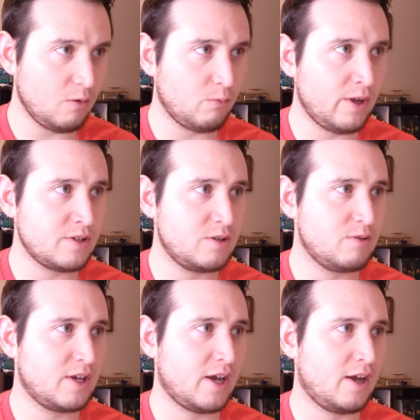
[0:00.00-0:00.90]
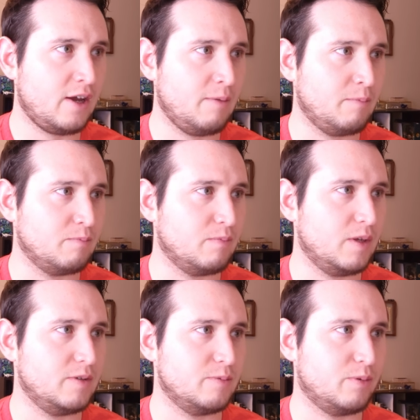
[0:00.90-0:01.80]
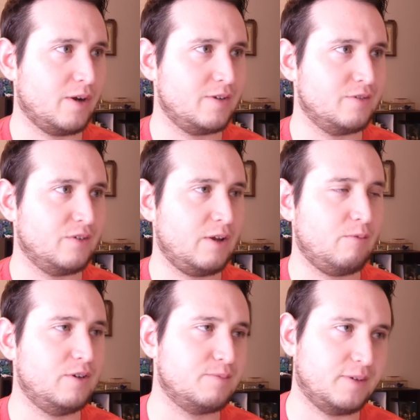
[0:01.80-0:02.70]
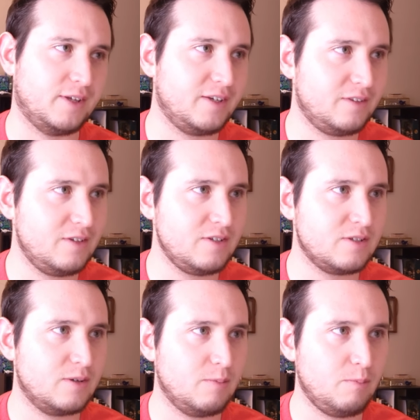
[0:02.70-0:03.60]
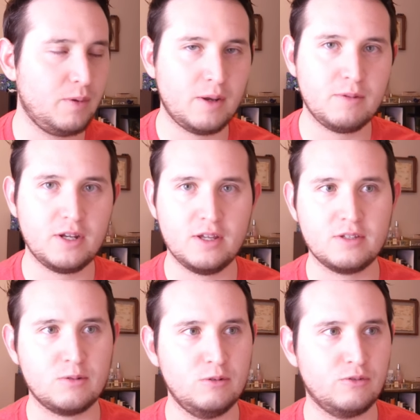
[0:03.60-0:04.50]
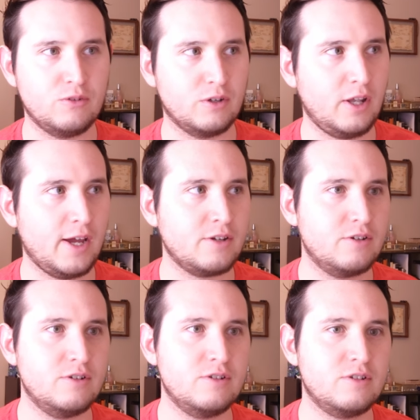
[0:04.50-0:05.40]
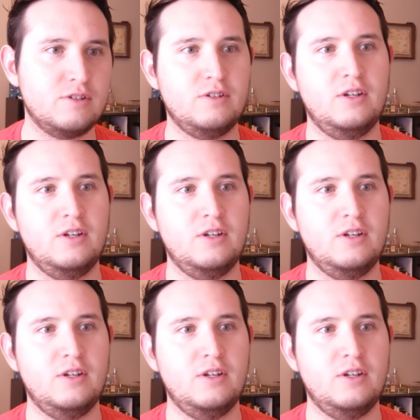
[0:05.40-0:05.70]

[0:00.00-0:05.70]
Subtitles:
Rescue Cat, I'm surprised if anyone is playing this, but I mean, it's cool for collectors.